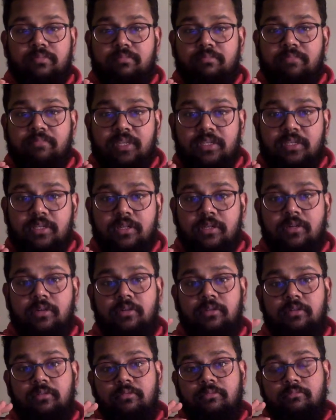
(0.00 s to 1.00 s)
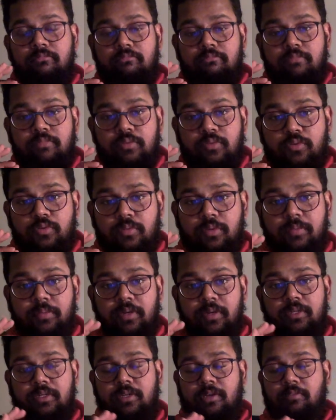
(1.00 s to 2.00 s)
Mr.
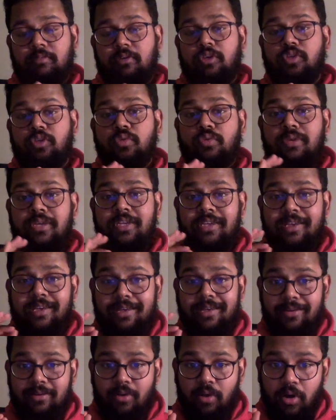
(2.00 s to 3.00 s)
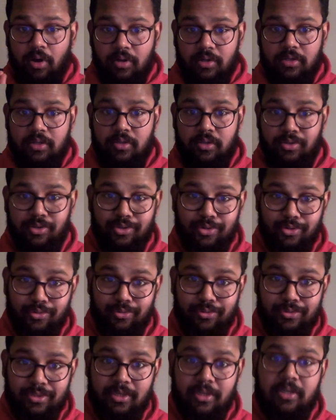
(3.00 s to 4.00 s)
Subramanyaswami, you cannot
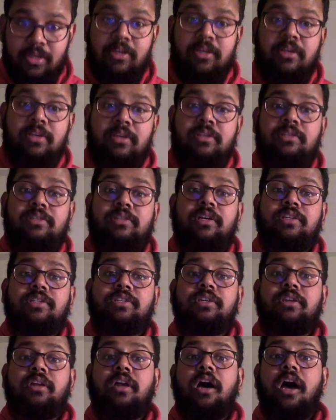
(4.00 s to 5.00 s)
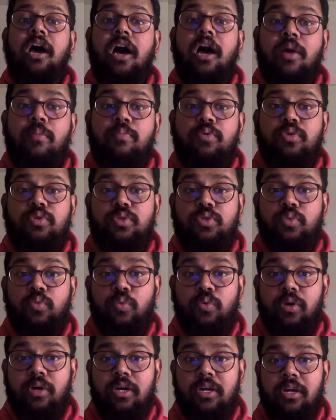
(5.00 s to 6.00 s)
use such an abusive
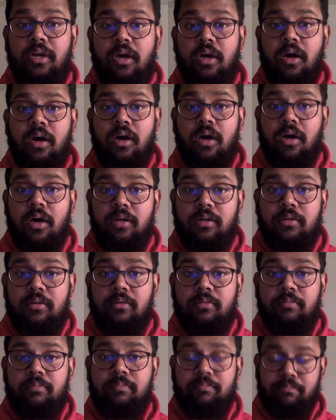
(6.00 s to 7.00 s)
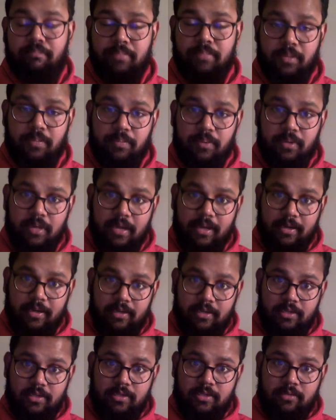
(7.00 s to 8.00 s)
word on people like
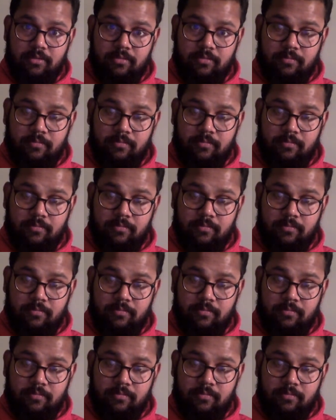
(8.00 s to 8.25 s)
us.